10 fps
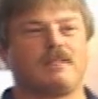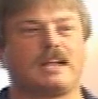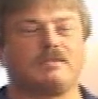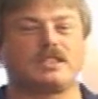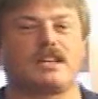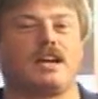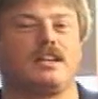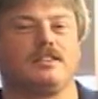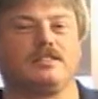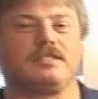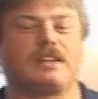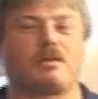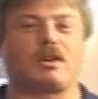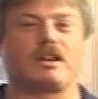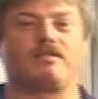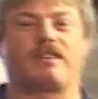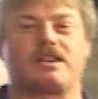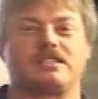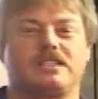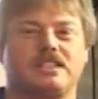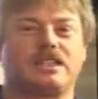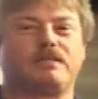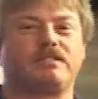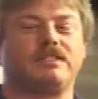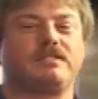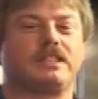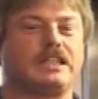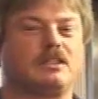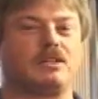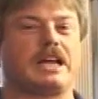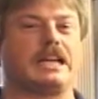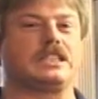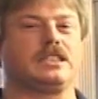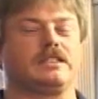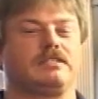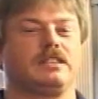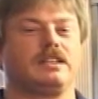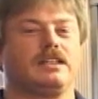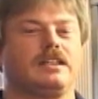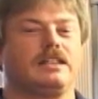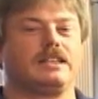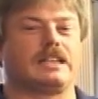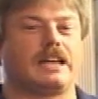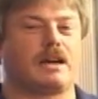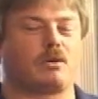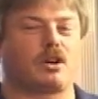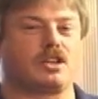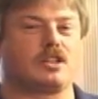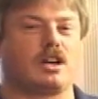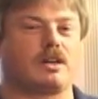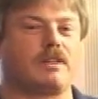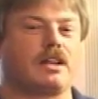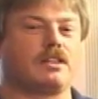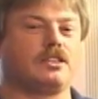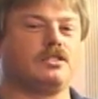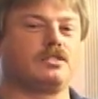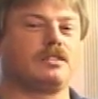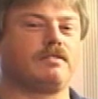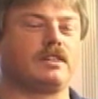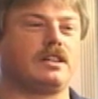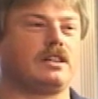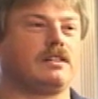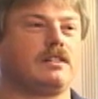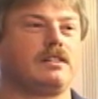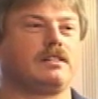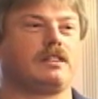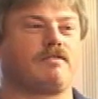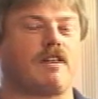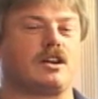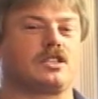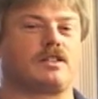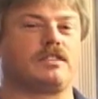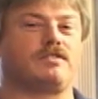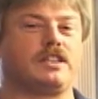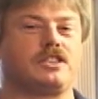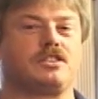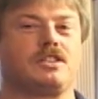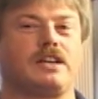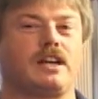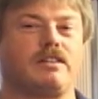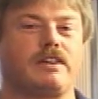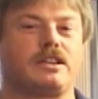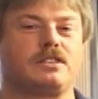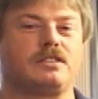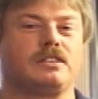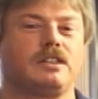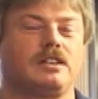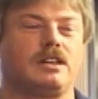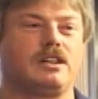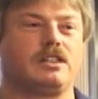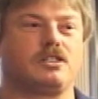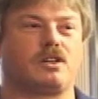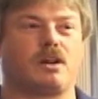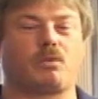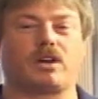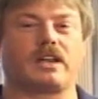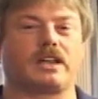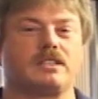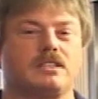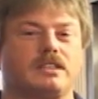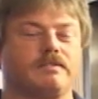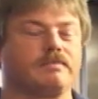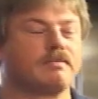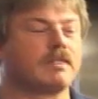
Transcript: My name is Scott Hill. I work at fire station number 15 on A shift. Today we're going to talk about the use of the fire service features in elevators during a working incident.